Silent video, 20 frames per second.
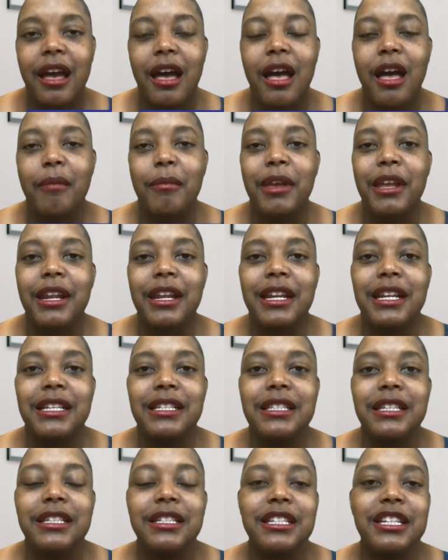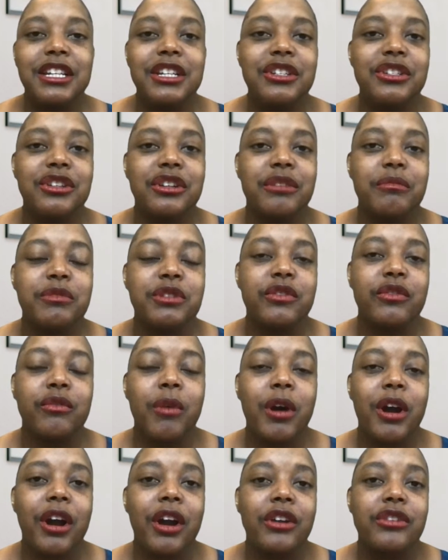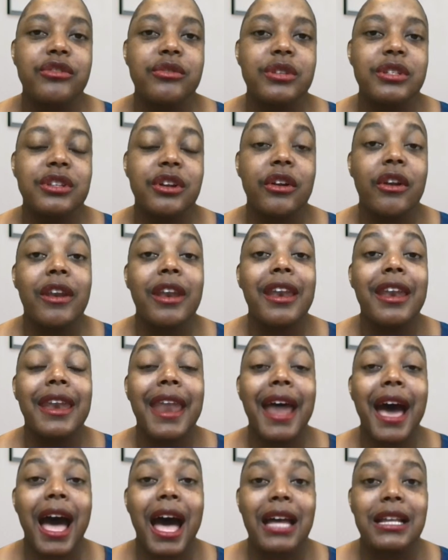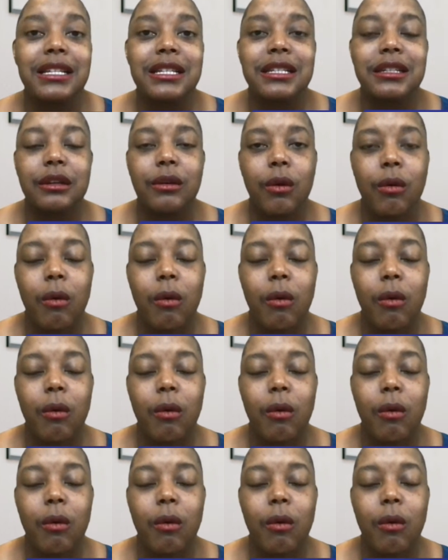And it is listed in terms of what countries are not